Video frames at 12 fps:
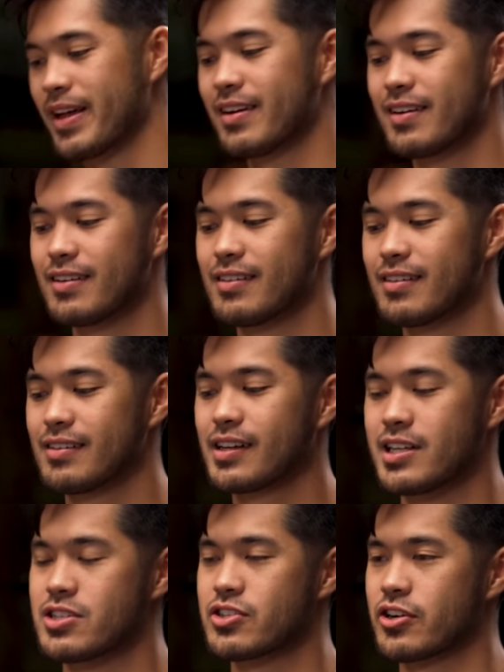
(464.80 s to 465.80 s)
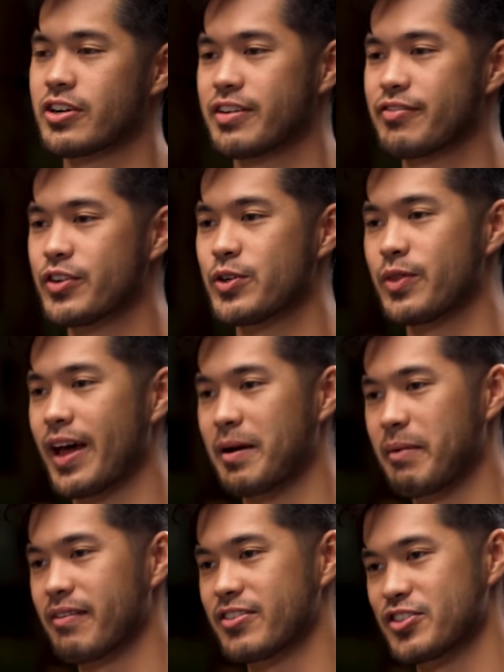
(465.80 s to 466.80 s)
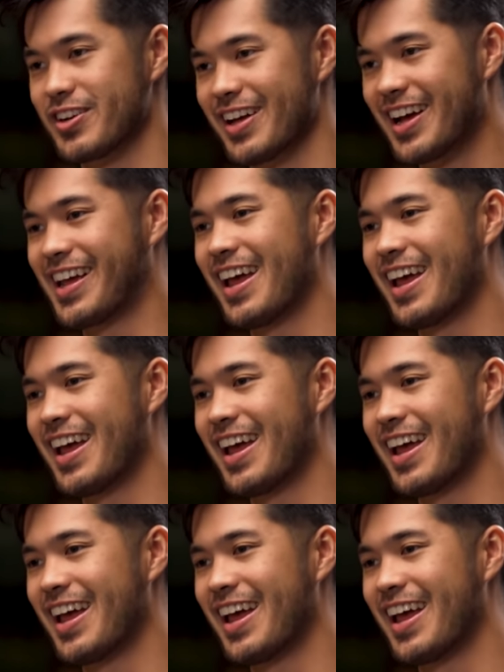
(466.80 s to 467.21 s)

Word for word: been concerned if you knew that about Virginia.